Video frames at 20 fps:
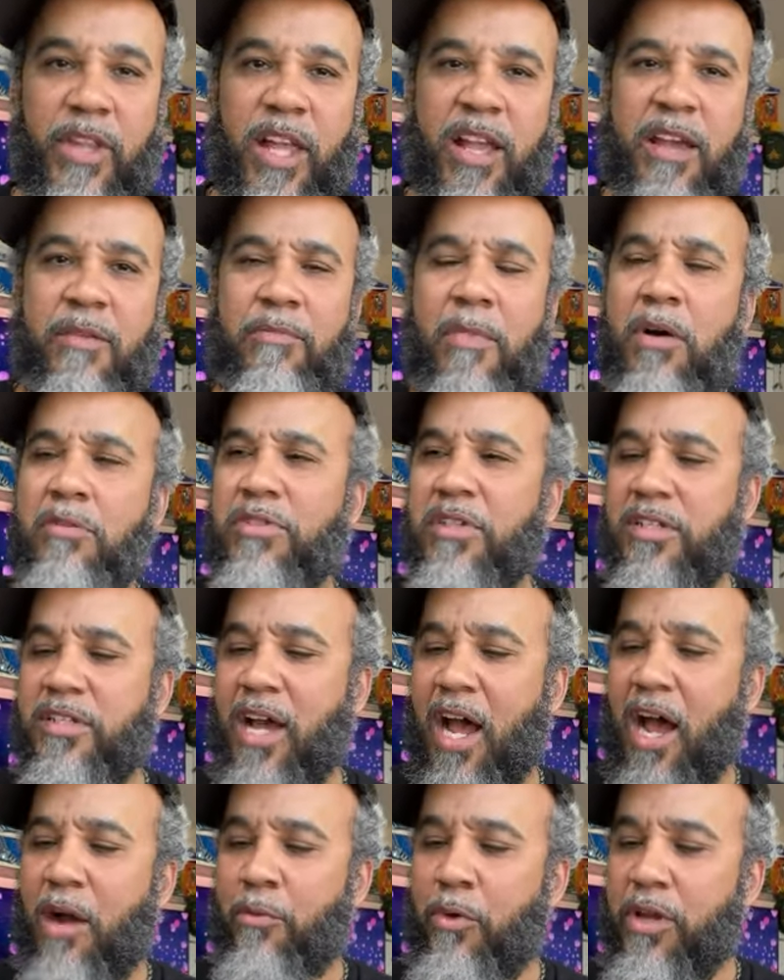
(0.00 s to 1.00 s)
And most of
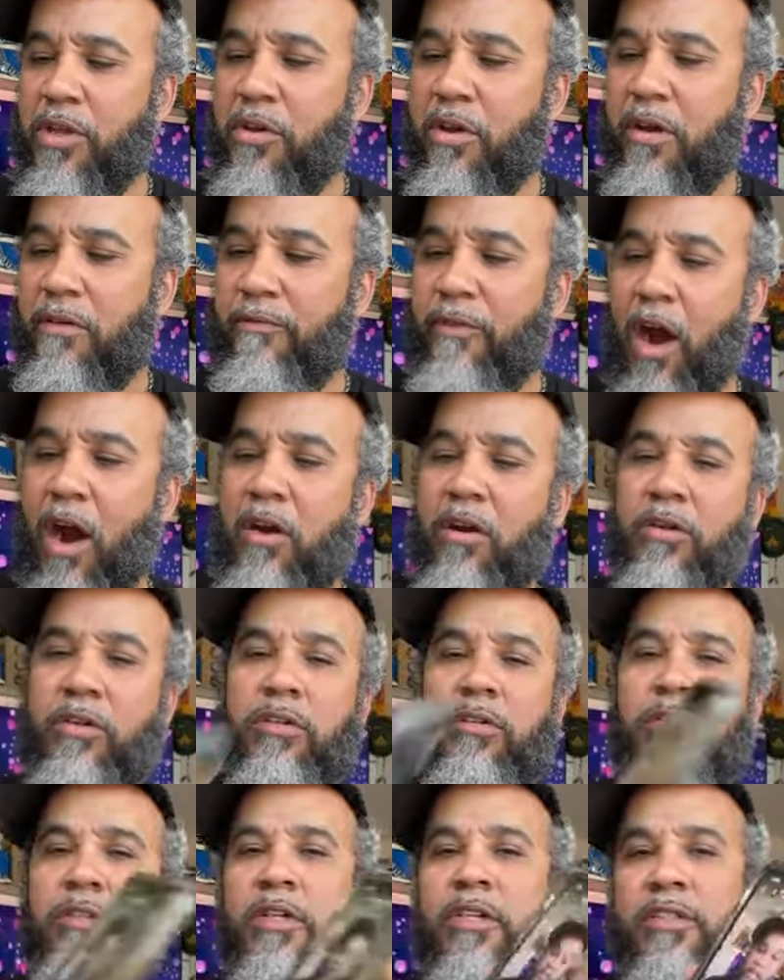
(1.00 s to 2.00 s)
the time when you're in
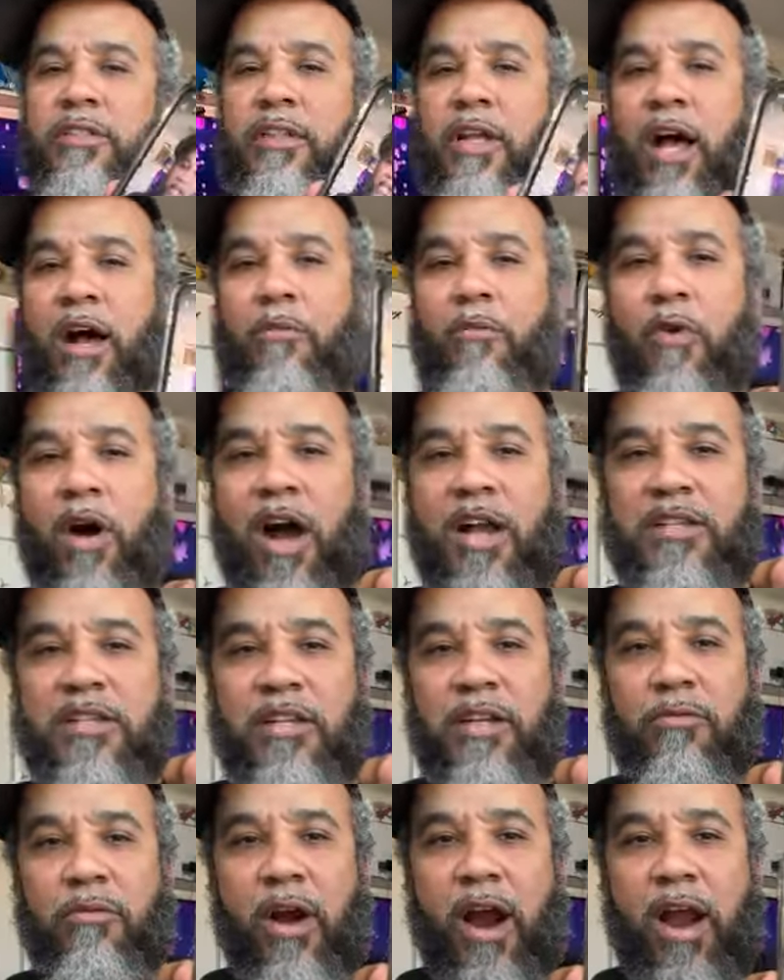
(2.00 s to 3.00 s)
vertical, because I'm
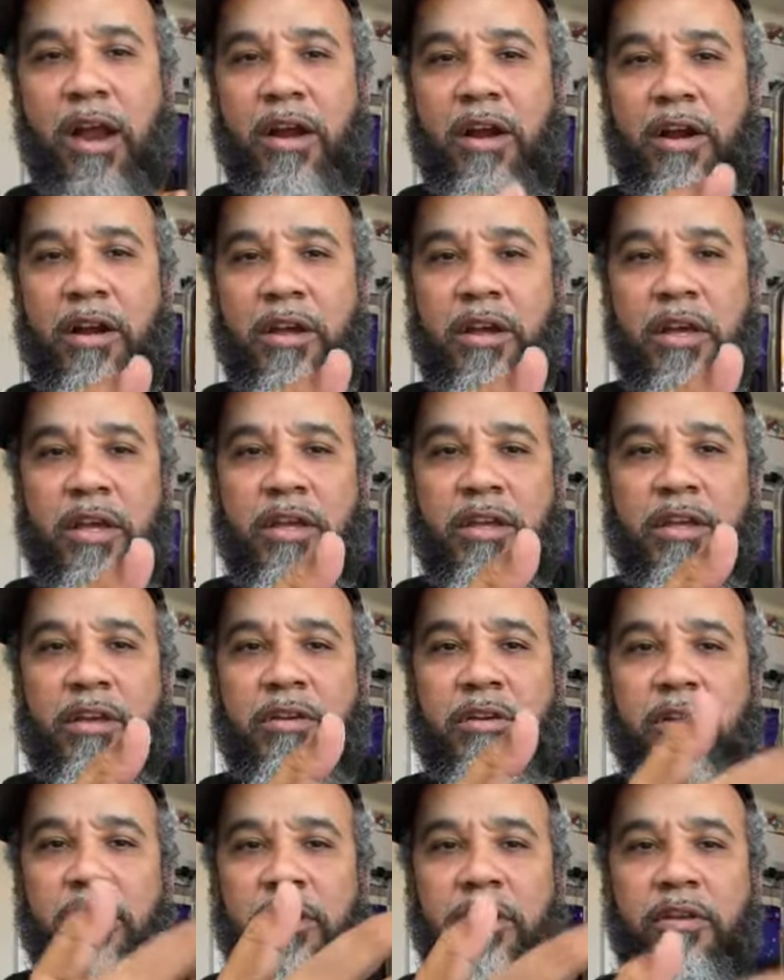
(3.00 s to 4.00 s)
watching it right here,
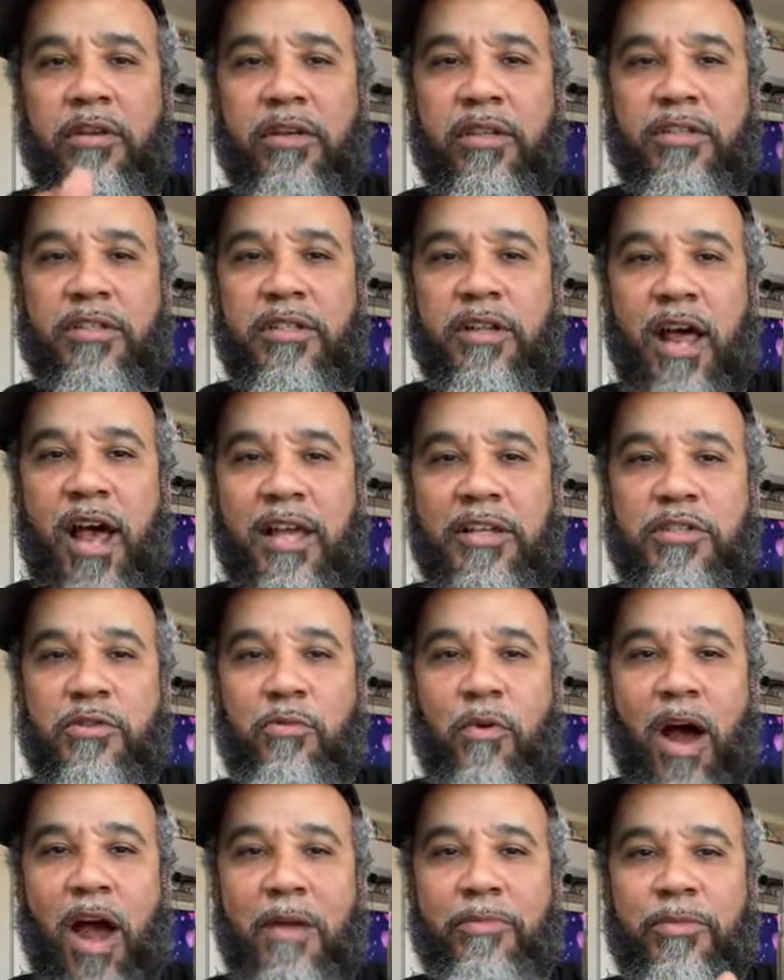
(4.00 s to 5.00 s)
you can you can just like
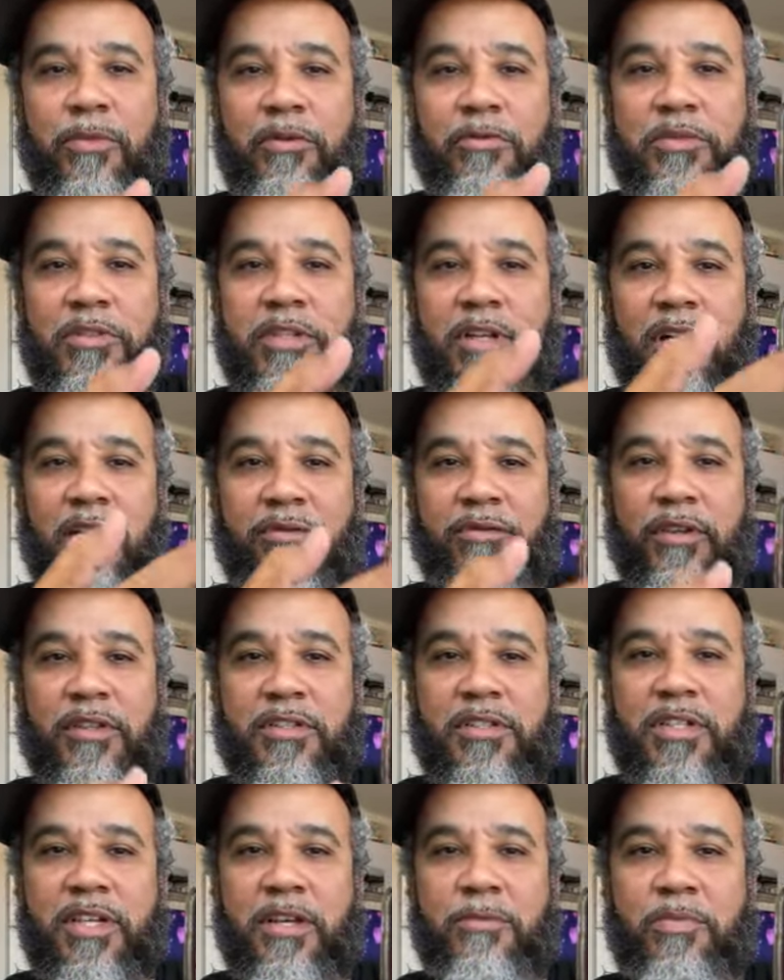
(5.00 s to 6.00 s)
swipe through stuff
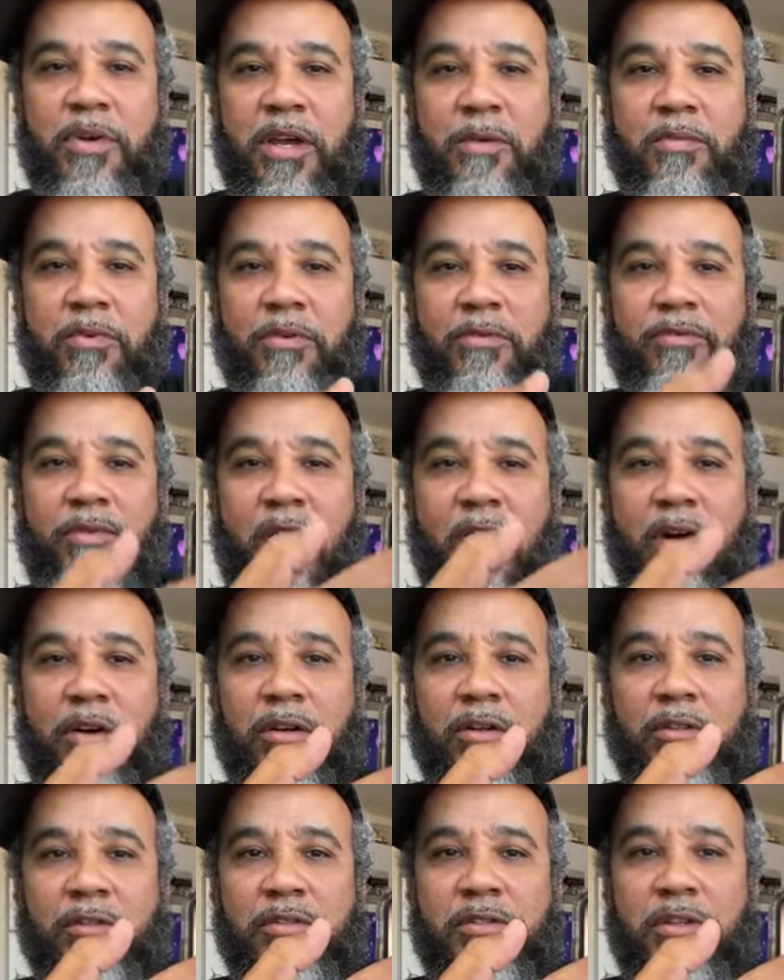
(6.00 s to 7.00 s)
and see people
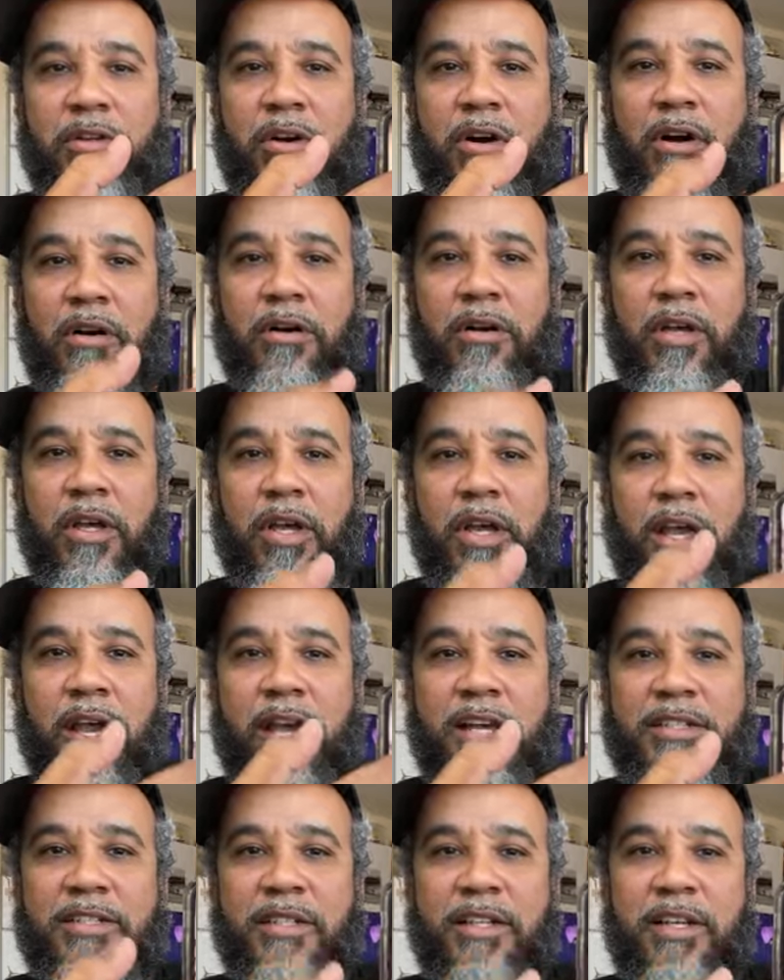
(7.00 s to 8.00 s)
verticals. You know,
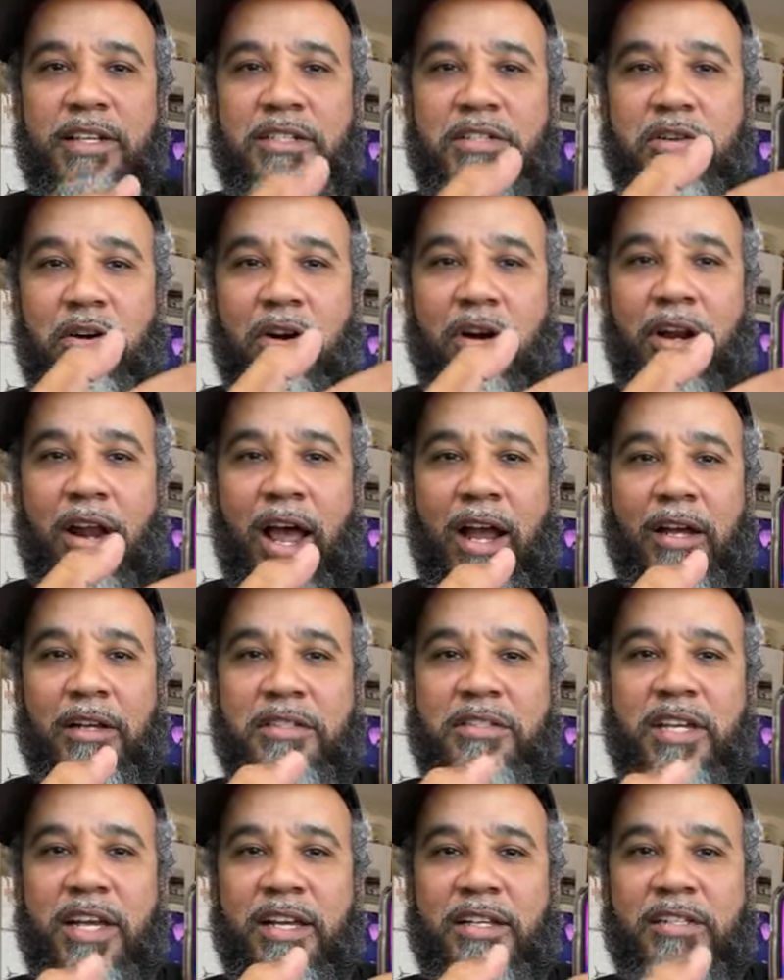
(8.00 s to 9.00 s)
it's it's sort of like
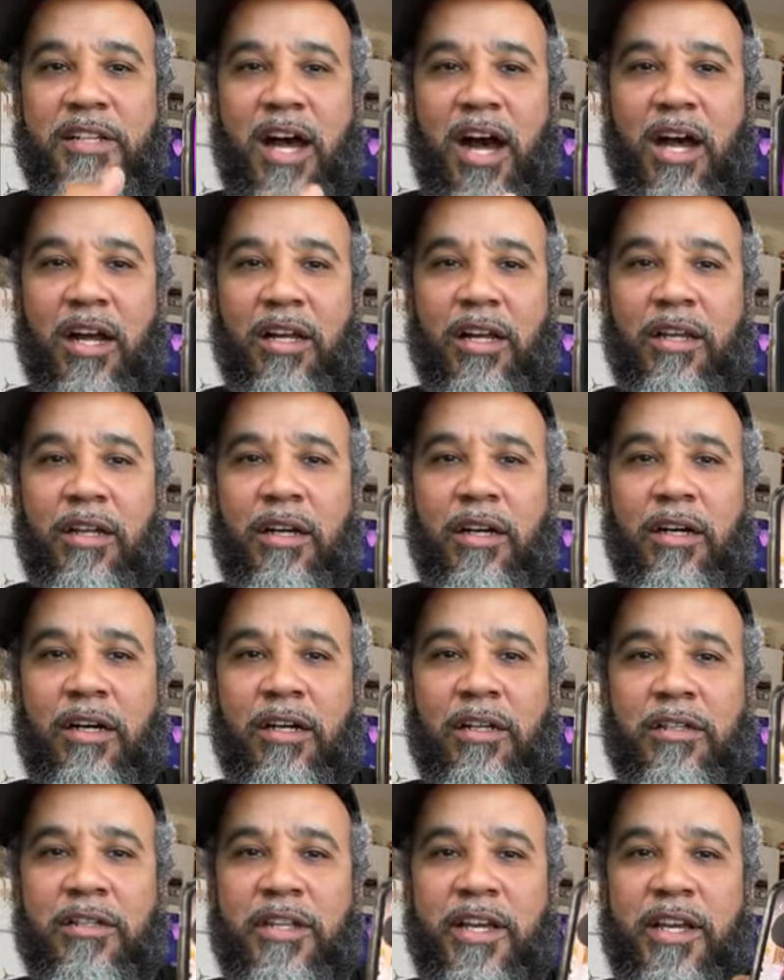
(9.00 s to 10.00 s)
a TikTok
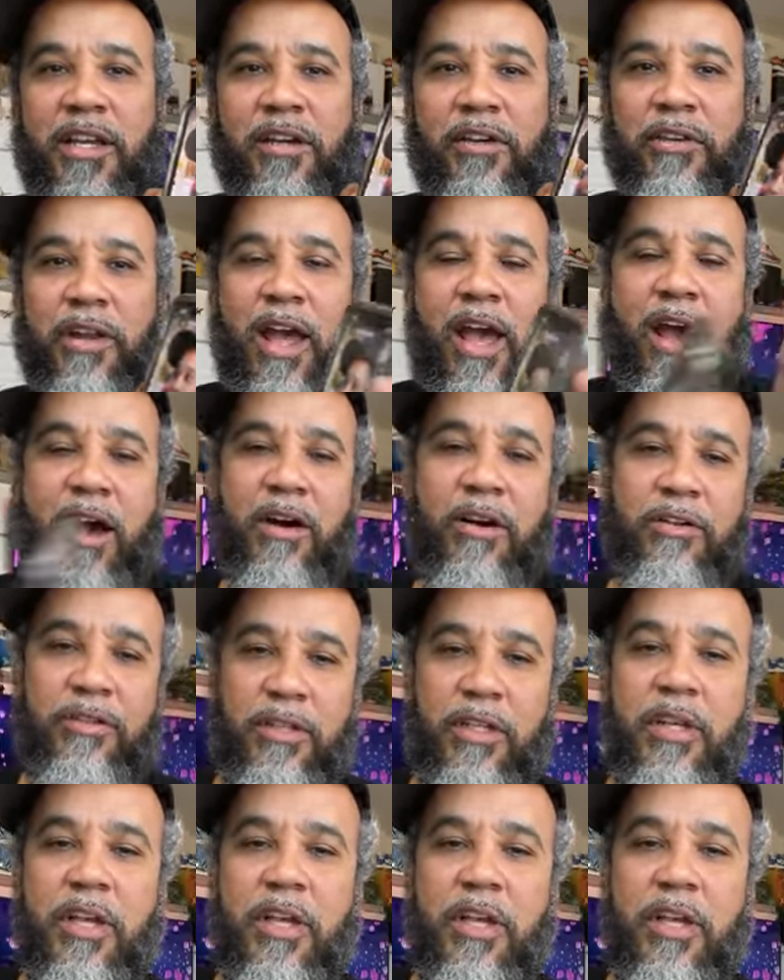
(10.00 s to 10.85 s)
uh, deal now.